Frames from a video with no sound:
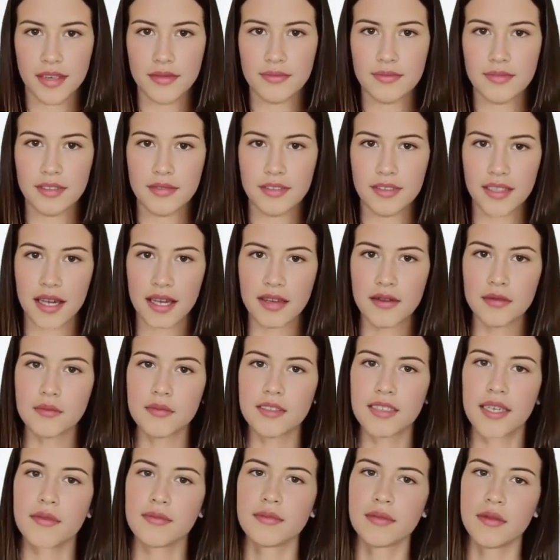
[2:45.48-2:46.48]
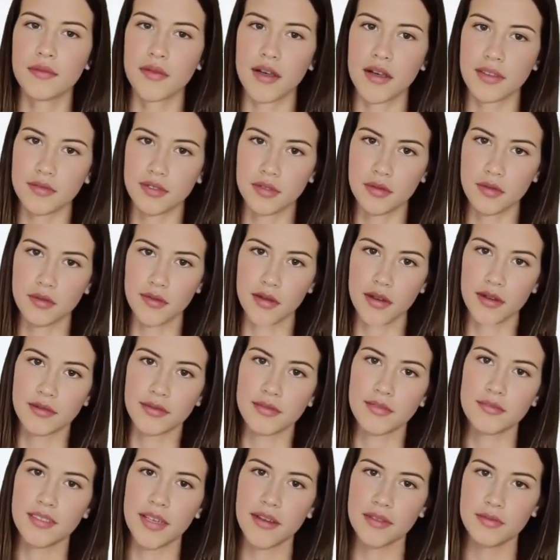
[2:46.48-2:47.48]
Its entire technological
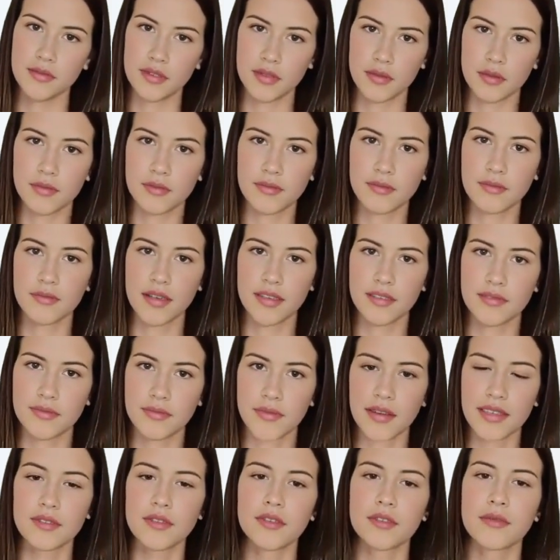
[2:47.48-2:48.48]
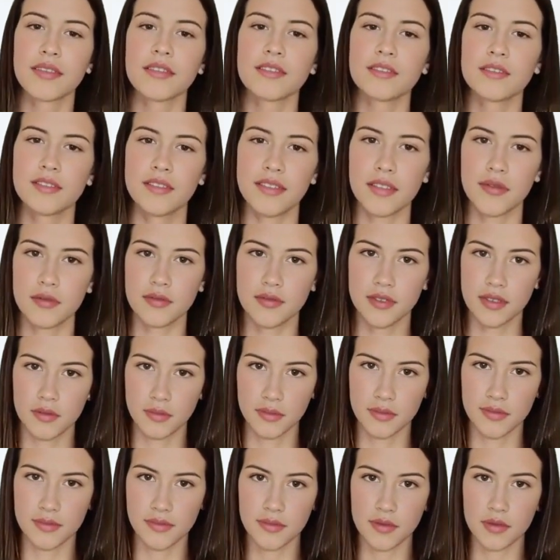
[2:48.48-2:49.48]
architecture, especially its synergy
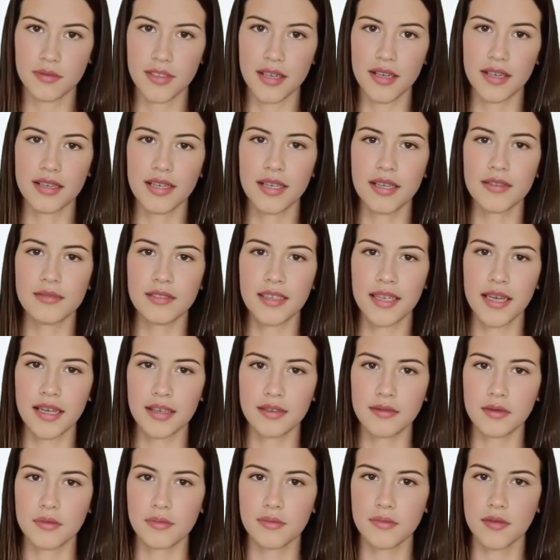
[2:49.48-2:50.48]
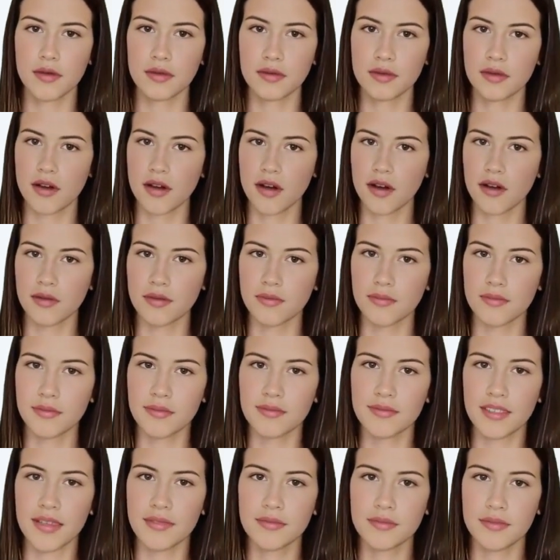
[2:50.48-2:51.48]
with Luna and the Anchor protocol,
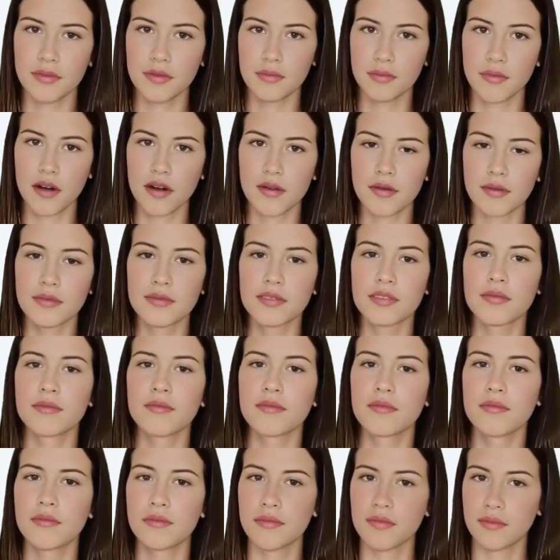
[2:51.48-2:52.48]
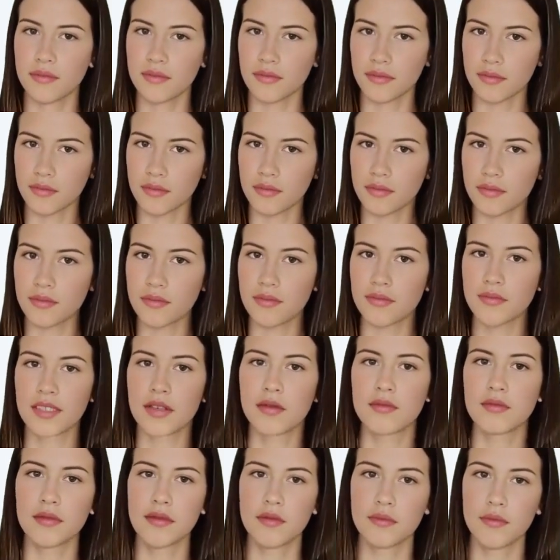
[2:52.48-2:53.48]
sets it apart.
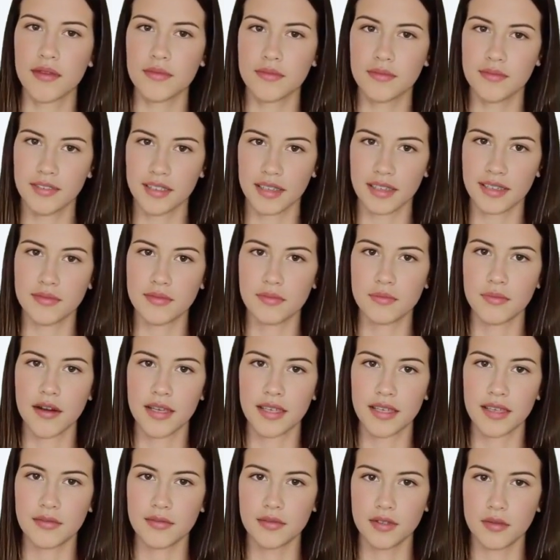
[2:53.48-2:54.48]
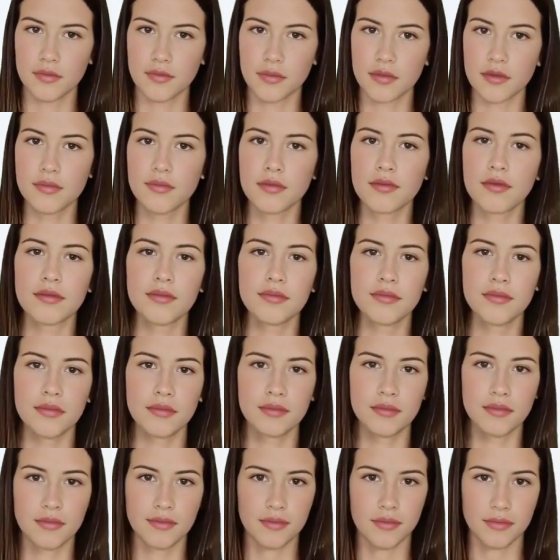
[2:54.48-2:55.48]
Terra USD's financial footprint
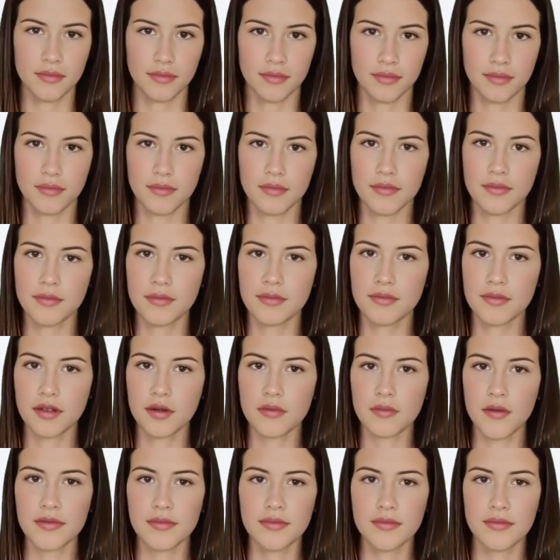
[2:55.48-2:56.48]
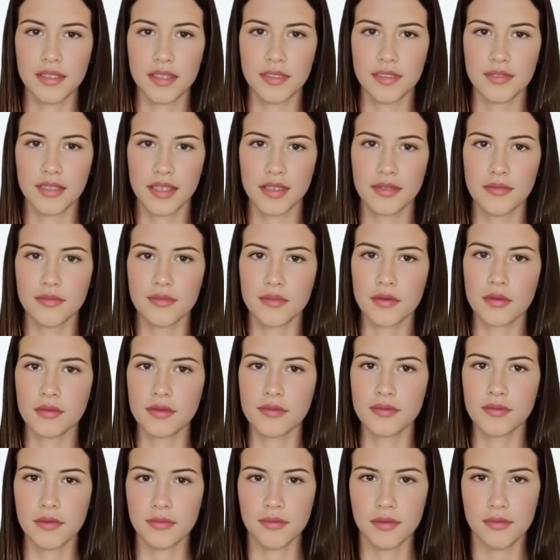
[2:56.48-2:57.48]
UST's
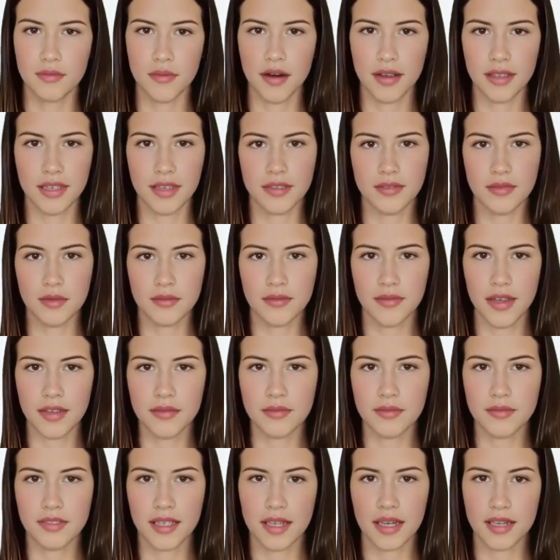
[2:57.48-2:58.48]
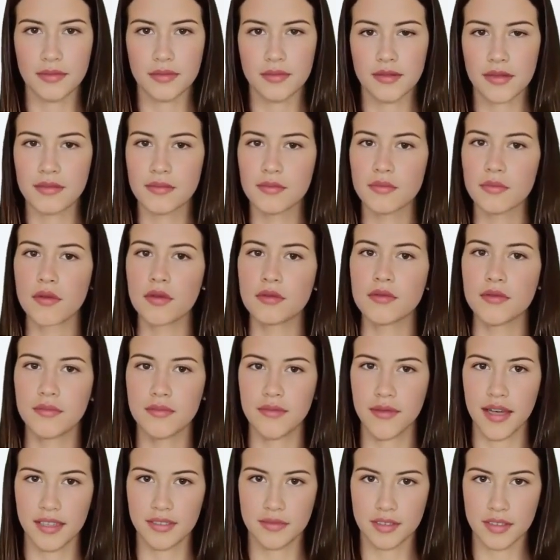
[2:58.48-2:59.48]
influence on the financial landscape is
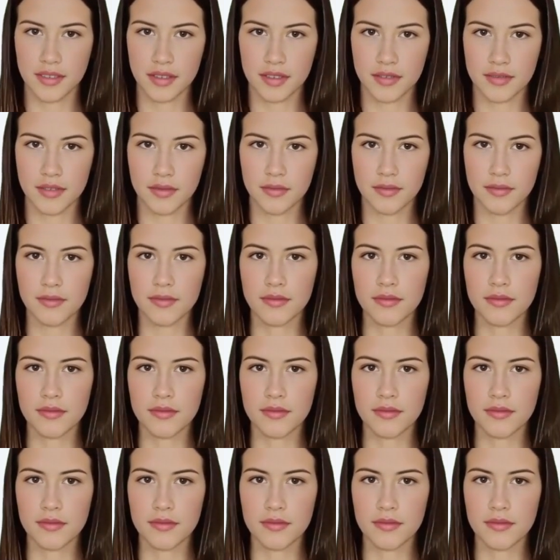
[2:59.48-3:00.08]
multifaceted.